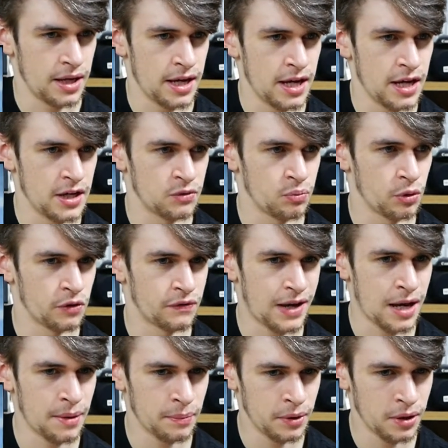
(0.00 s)
is one of
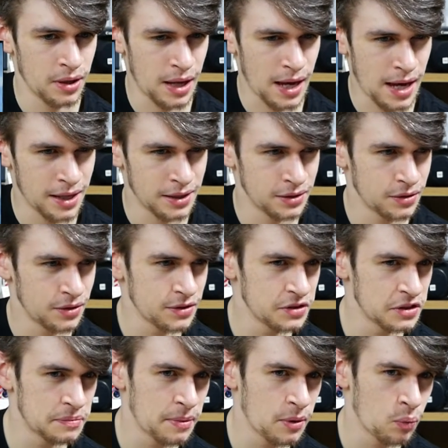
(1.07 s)
Amber, and this
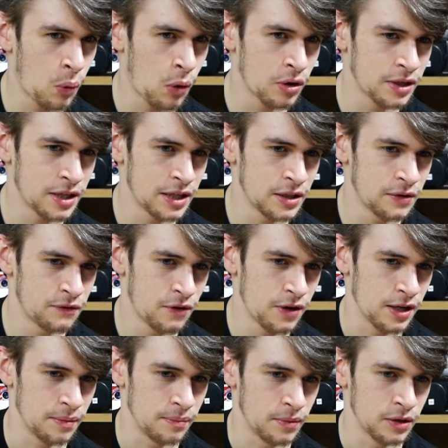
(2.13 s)
is a bit wonky in the frame.